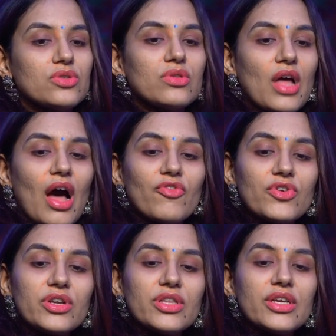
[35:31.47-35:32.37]
So
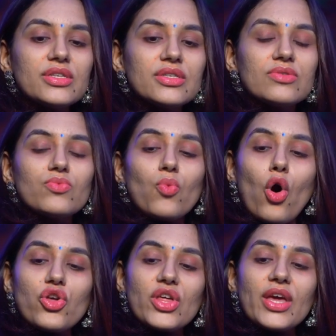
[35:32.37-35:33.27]
after this
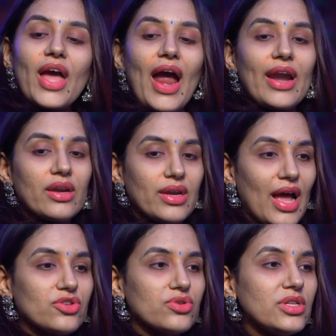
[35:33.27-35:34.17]
washing and
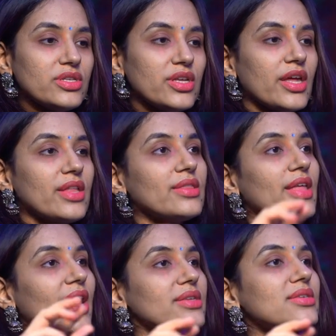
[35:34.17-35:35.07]
naturals,
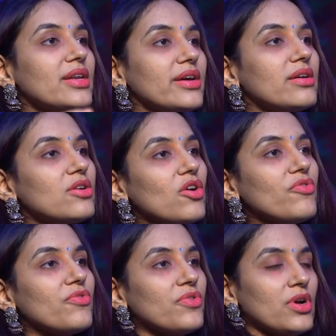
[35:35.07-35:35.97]
there is a layer
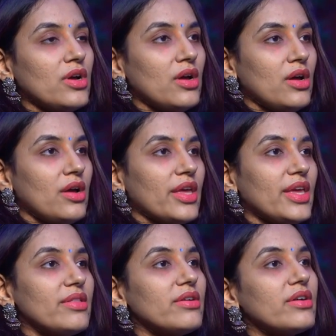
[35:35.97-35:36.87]
of
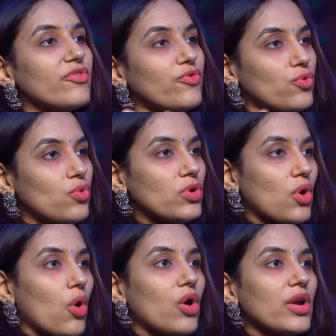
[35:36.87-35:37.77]
either fruit
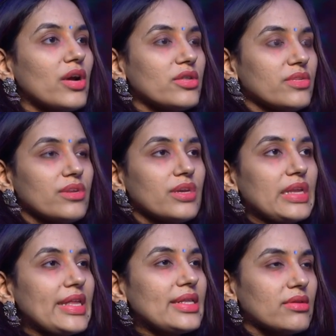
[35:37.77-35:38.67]
or a
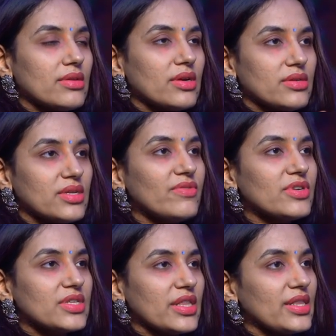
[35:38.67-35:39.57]
green
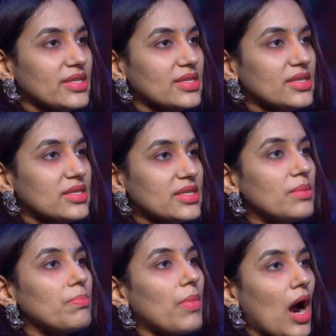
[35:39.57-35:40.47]
silver skin that's
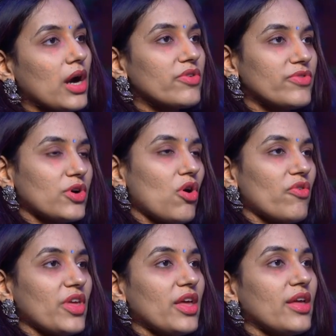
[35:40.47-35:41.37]
still part of the
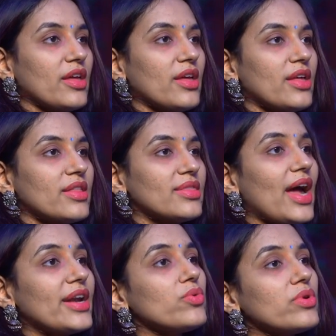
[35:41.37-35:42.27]
coffee
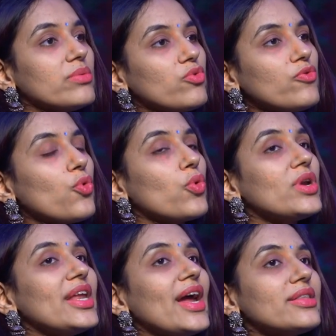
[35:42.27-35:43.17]
that you remove
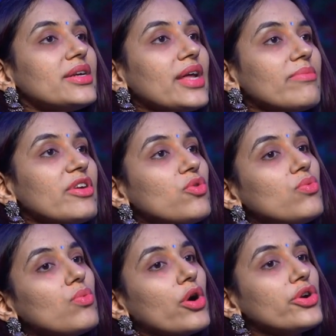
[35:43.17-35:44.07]
only at the time when you
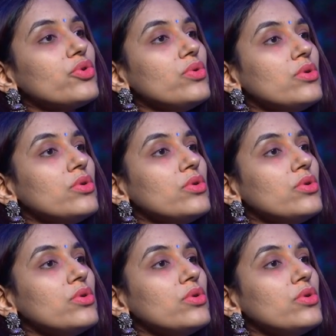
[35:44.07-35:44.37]
want to